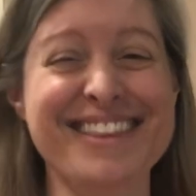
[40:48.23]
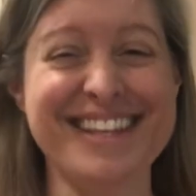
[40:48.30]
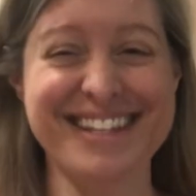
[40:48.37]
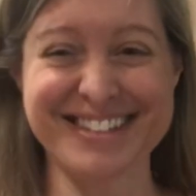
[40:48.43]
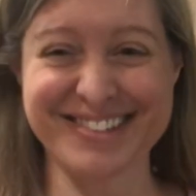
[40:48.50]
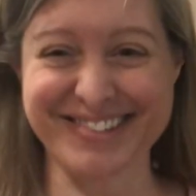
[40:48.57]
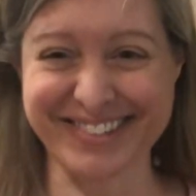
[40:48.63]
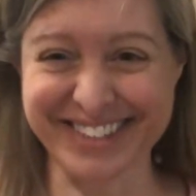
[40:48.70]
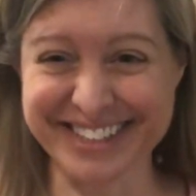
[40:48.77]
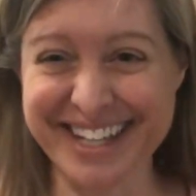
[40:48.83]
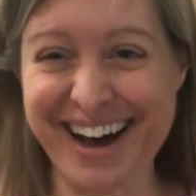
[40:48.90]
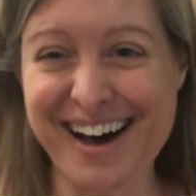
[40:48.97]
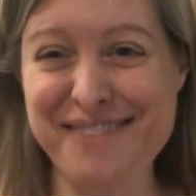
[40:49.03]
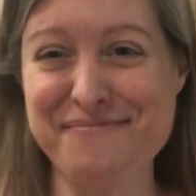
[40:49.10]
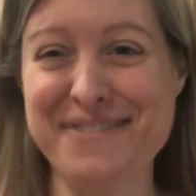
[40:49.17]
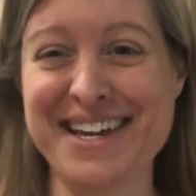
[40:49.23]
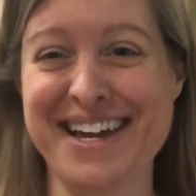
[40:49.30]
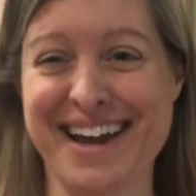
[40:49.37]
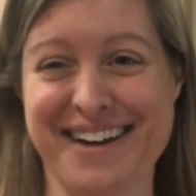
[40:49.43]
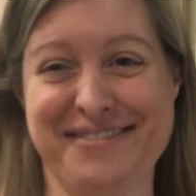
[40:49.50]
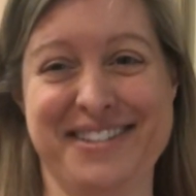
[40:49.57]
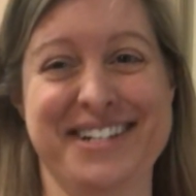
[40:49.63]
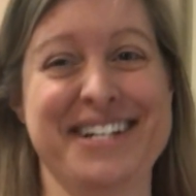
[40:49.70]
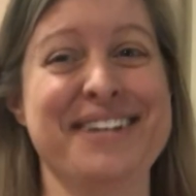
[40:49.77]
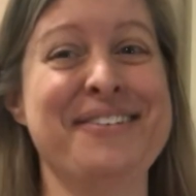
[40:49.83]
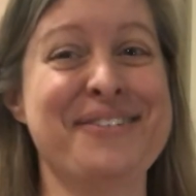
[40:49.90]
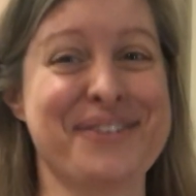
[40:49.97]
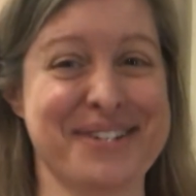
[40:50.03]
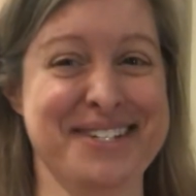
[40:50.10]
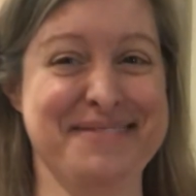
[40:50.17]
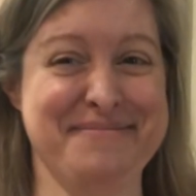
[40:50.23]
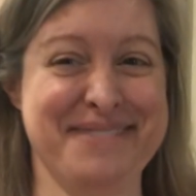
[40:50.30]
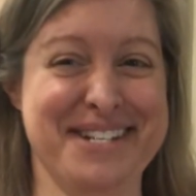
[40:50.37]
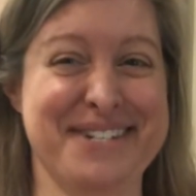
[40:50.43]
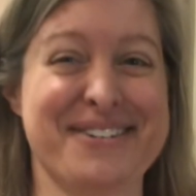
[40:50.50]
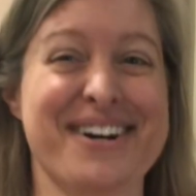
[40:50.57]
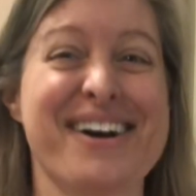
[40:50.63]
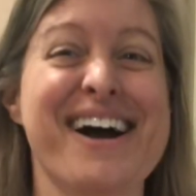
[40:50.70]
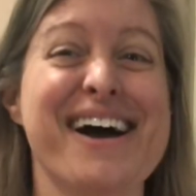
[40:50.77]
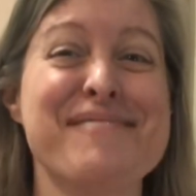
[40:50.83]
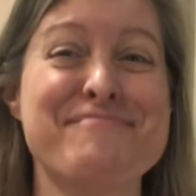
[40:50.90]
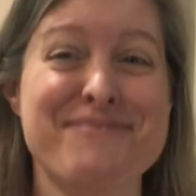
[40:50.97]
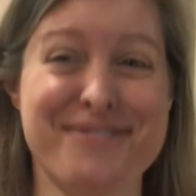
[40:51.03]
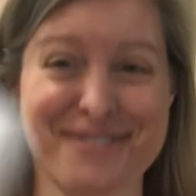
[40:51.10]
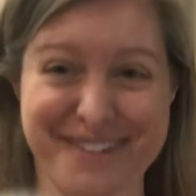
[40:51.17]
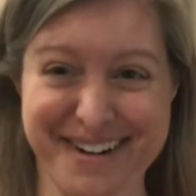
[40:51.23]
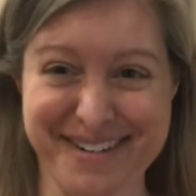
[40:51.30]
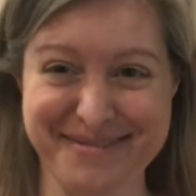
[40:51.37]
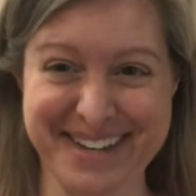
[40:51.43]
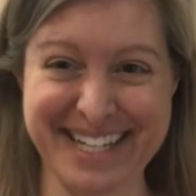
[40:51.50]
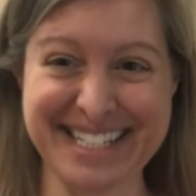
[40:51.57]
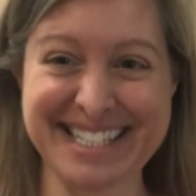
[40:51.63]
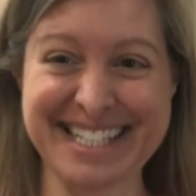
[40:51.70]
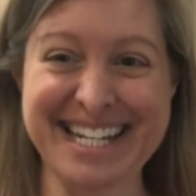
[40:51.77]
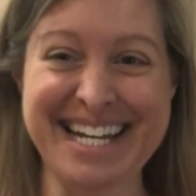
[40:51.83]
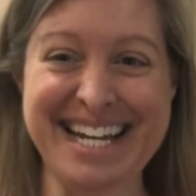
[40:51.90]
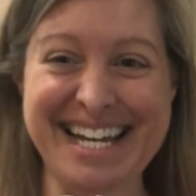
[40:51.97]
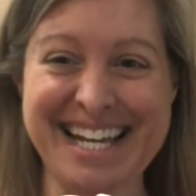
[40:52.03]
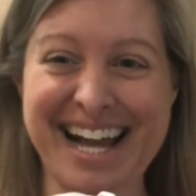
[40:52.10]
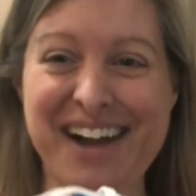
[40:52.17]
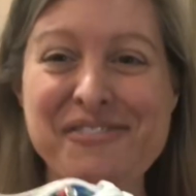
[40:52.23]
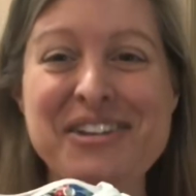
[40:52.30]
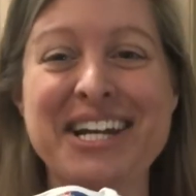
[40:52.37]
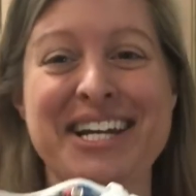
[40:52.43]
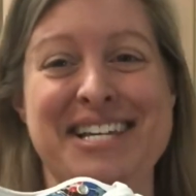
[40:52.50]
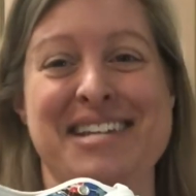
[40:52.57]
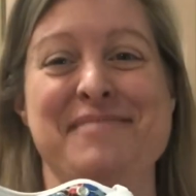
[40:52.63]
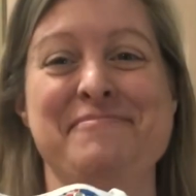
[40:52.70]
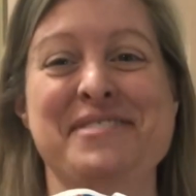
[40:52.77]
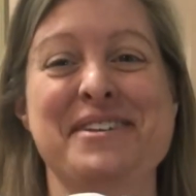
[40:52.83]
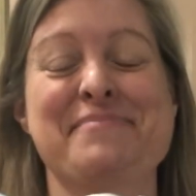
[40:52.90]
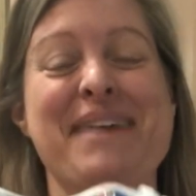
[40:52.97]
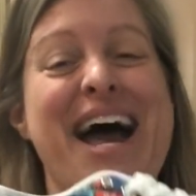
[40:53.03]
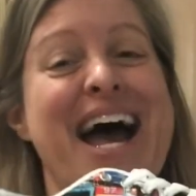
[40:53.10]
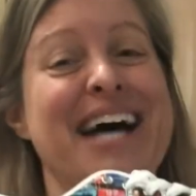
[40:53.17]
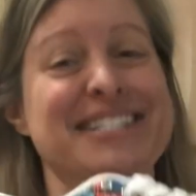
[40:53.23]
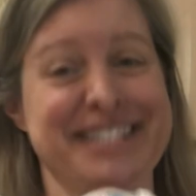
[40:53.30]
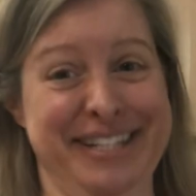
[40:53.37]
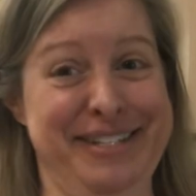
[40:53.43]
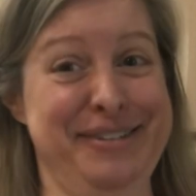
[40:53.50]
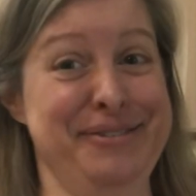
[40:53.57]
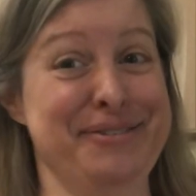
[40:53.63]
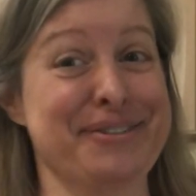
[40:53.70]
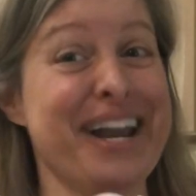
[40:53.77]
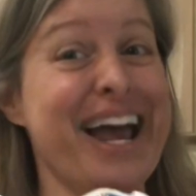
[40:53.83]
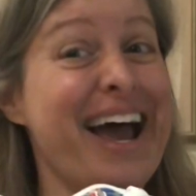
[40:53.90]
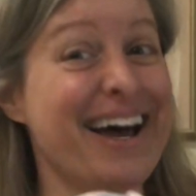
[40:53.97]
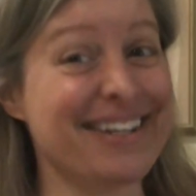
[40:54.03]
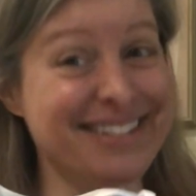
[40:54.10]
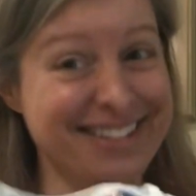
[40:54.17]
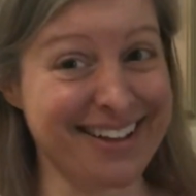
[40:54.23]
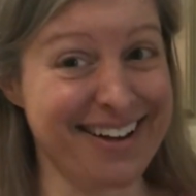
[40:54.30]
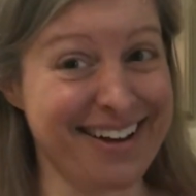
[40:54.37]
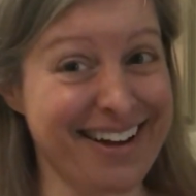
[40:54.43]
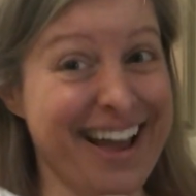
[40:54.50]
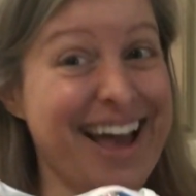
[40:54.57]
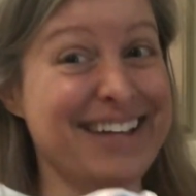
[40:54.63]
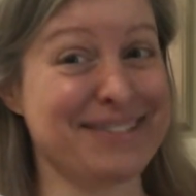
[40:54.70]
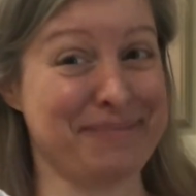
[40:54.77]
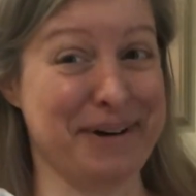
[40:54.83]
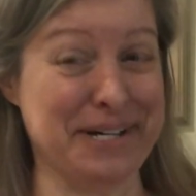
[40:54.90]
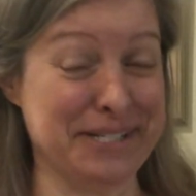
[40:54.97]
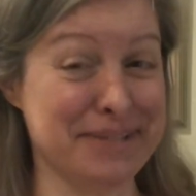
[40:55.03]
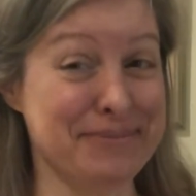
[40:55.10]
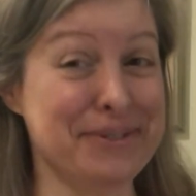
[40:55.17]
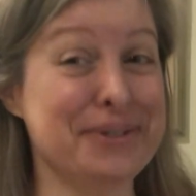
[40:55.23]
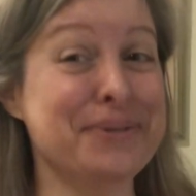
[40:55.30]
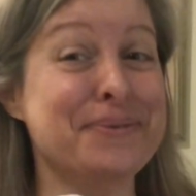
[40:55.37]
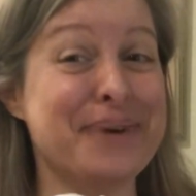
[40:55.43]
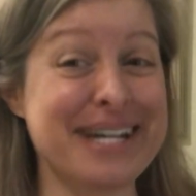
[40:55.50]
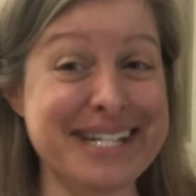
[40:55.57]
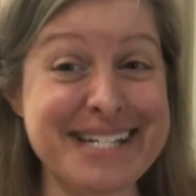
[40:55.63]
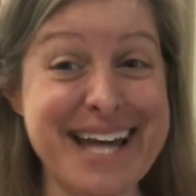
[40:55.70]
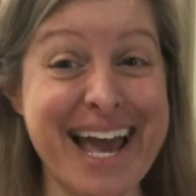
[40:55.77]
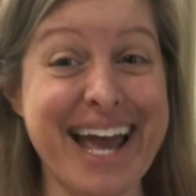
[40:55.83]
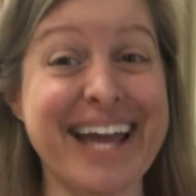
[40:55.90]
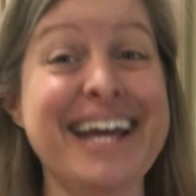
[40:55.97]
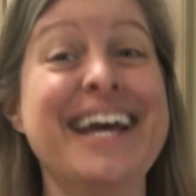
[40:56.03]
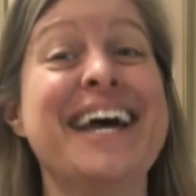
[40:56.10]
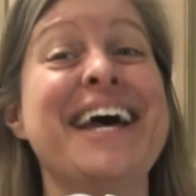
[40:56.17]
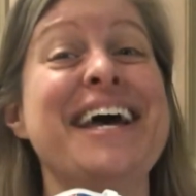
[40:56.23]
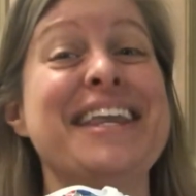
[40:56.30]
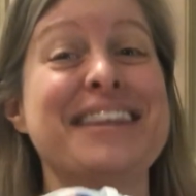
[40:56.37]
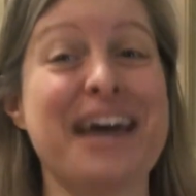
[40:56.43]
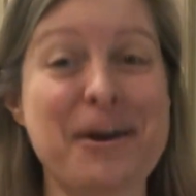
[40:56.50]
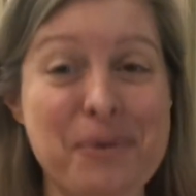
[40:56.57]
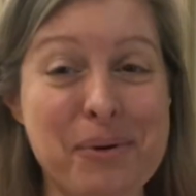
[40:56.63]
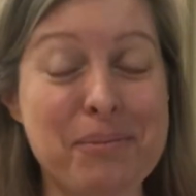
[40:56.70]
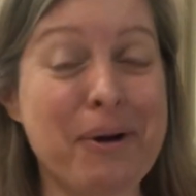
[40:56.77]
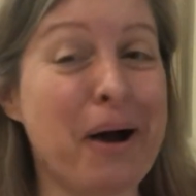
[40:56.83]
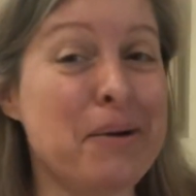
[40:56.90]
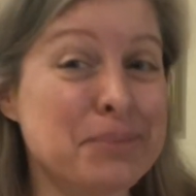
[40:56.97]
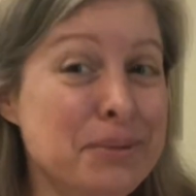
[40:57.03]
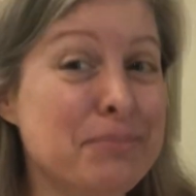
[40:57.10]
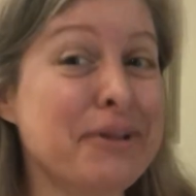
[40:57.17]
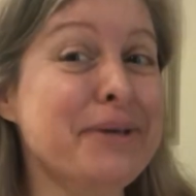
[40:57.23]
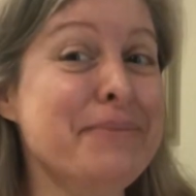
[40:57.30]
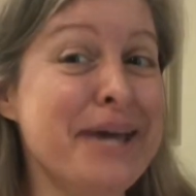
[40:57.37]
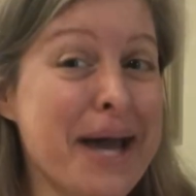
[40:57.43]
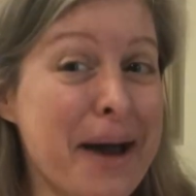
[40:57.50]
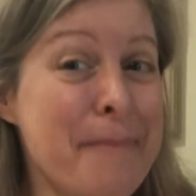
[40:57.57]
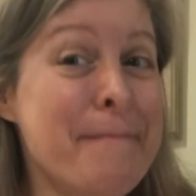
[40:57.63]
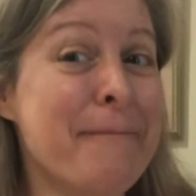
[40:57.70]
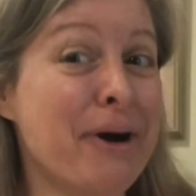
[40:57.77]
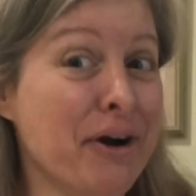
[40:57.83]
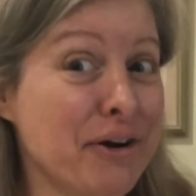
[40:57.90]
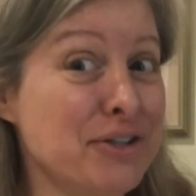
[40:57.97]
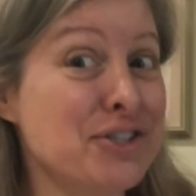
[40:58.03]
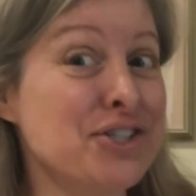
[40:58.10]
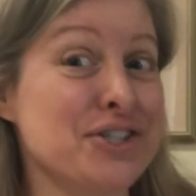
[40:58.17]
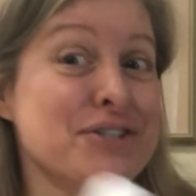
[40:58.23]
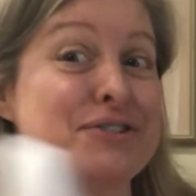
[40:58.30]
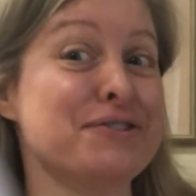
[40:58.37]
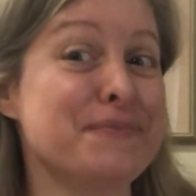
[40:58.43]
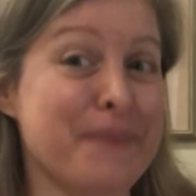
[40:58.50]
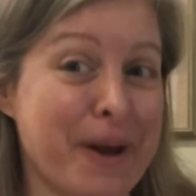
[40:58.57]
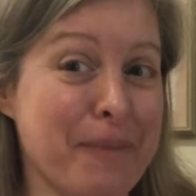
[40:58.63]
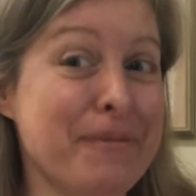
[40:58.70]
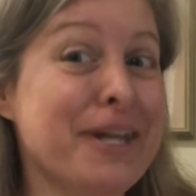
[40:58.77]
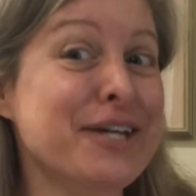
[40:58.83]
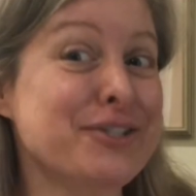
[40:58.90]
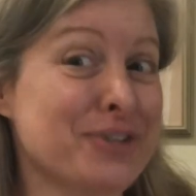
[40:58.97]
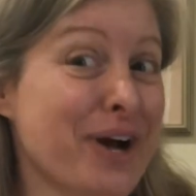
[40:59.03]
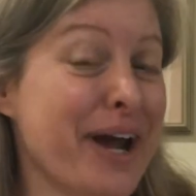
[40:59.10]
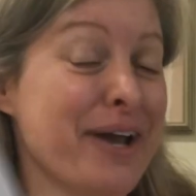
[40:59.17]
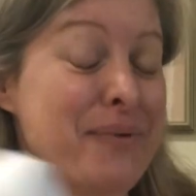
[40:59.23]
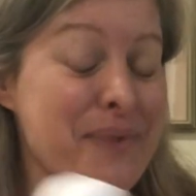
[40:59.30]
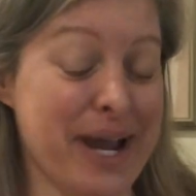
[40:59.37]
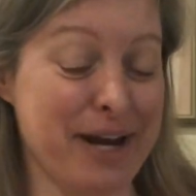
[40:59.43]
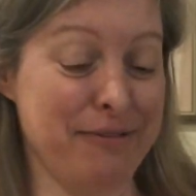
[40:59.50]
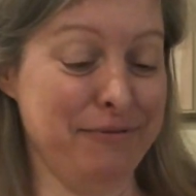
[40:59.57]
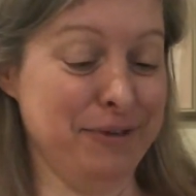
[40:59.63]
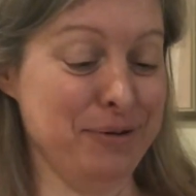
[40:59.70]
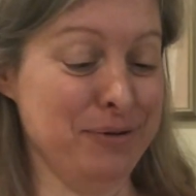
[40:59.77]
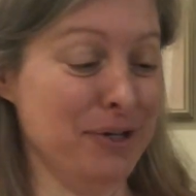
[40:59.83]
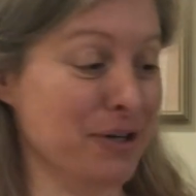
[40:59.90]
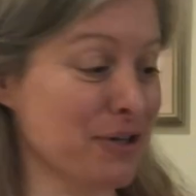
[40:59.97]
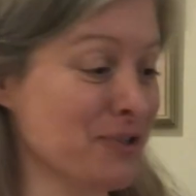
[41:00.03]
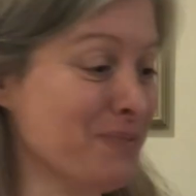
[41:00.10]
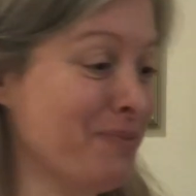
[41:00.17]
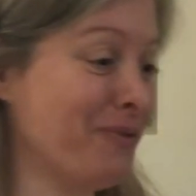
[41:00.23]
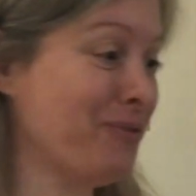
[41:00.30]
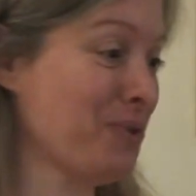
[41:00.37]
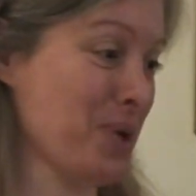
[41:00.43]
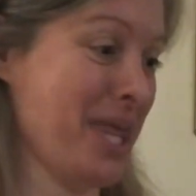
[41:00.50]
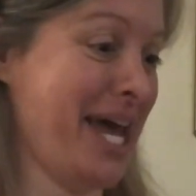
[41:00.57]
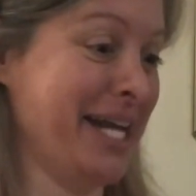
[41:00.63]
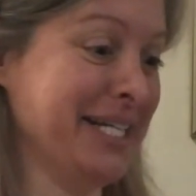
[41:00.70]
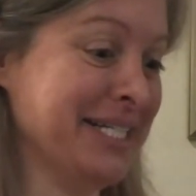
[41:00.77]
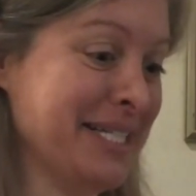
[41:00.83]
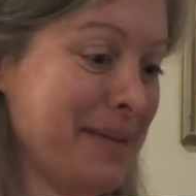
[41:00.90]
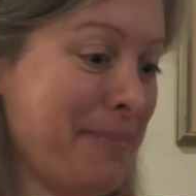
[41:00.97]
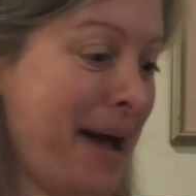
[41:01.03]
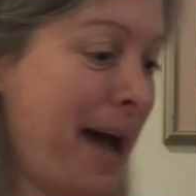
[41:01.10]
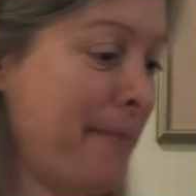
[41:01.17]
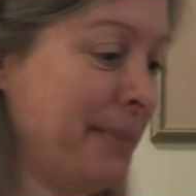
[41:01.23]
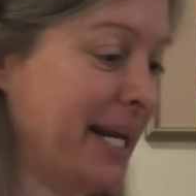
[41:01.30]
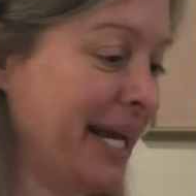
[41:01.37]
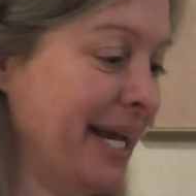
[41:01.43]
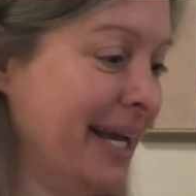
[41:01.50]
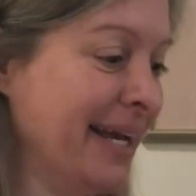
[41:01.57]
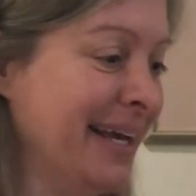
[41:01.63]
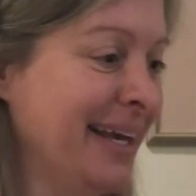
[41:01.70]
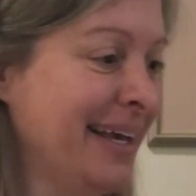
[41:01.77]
These will not be covered in horse manure, I promise. I'm gonna keep them as cute as long as possible. One day, they will probably become barn shoes, but I'm gonna try and wait a few years before that ends up happening.